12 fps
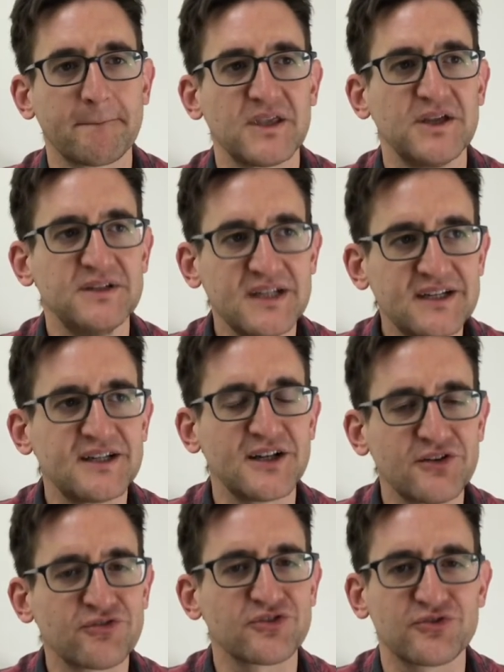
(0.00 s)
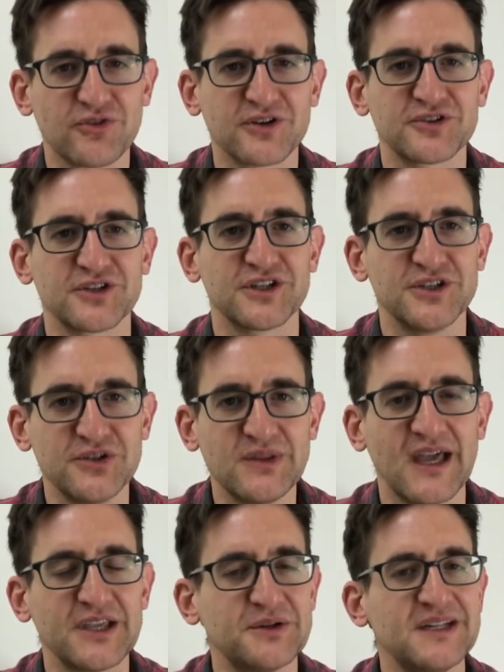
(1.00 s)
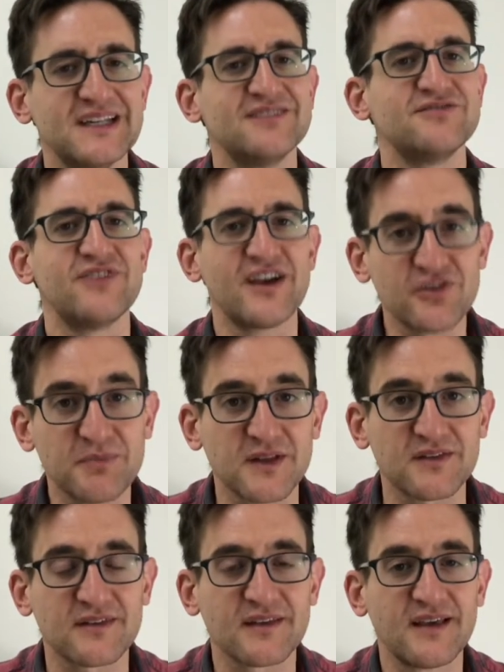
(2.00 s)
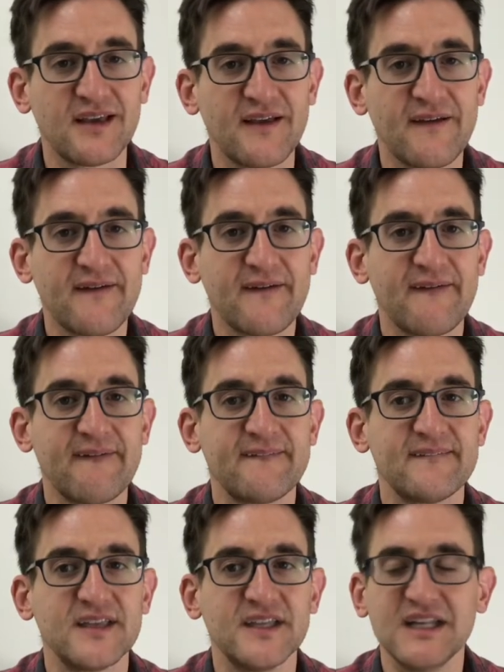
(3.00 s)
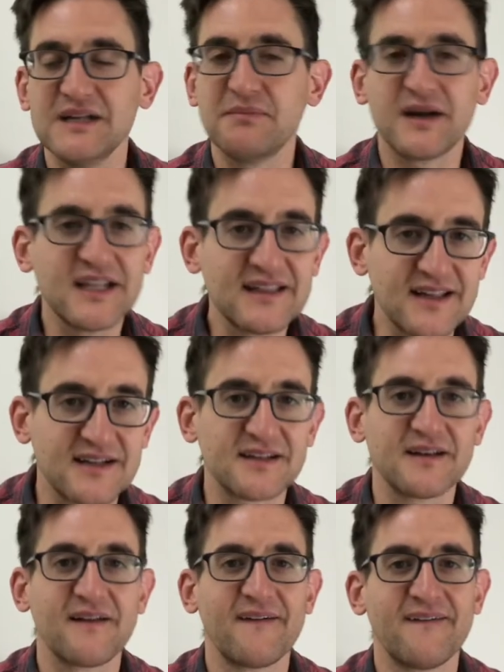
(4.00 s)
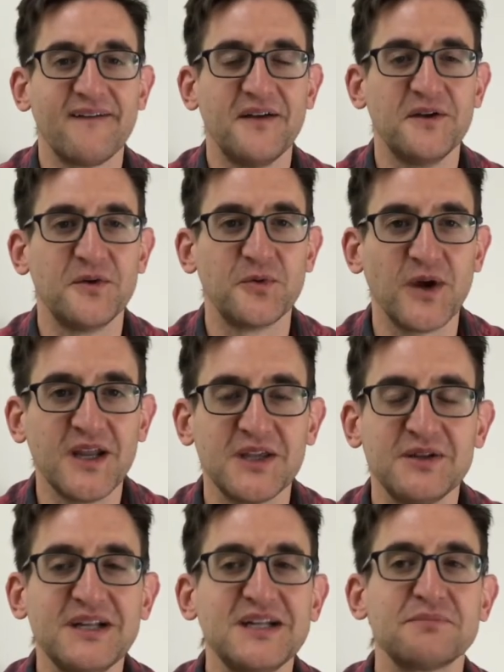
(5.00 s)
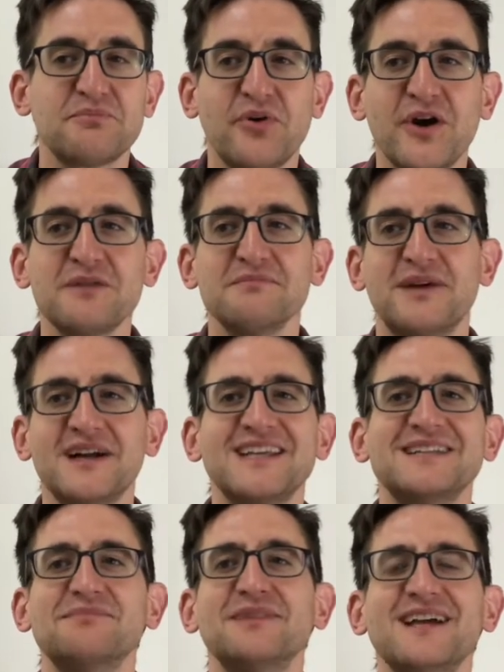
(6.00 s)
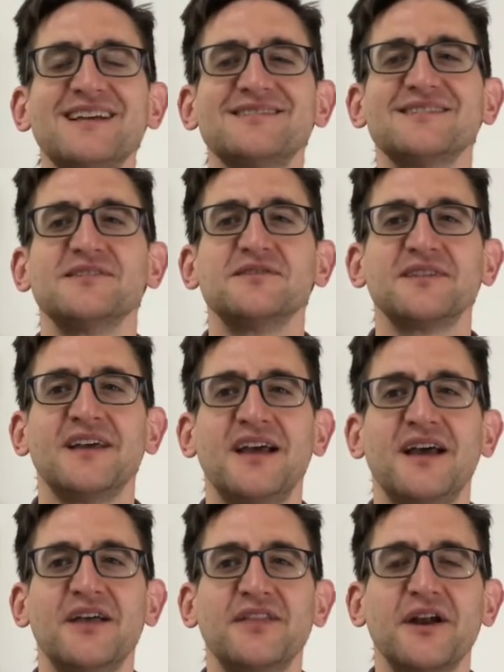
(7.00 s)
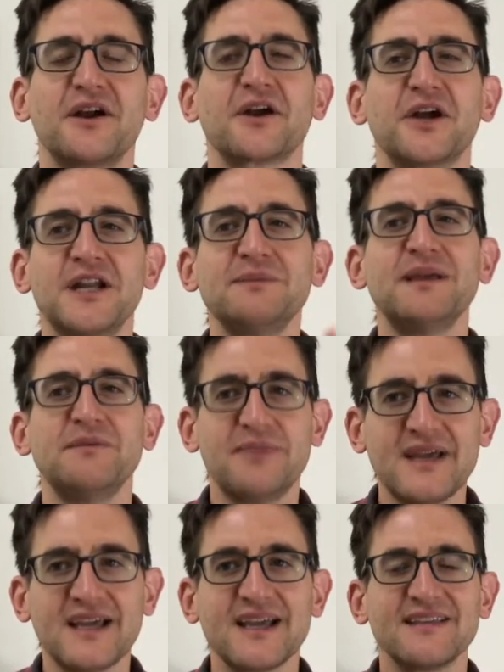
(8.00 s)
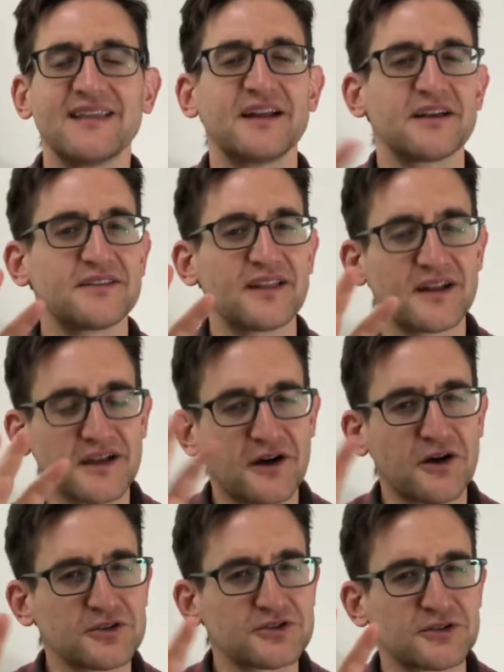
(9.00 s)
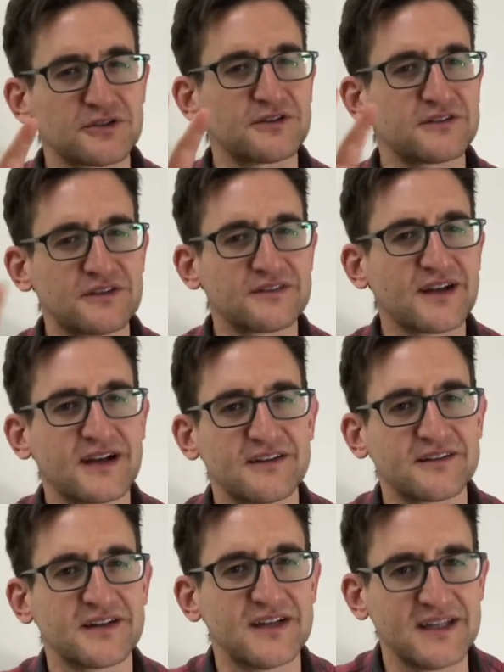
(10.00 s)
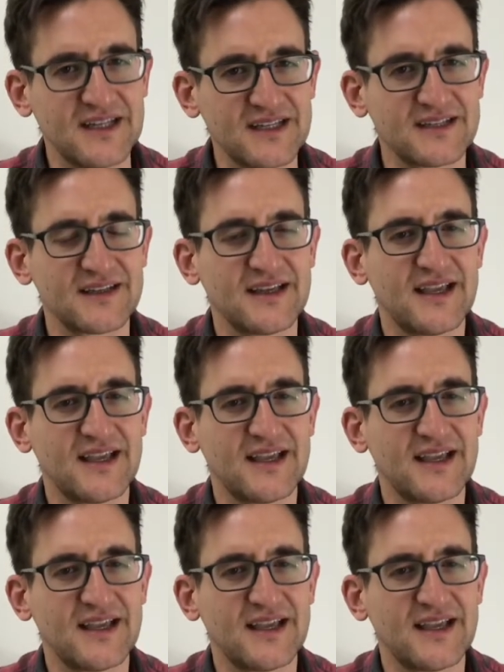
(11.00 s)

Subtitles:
You need an infrastructure to do that. You need investments. You need money lending, right? You need to put money in places that are going to be big, that a culture or a society is going to need.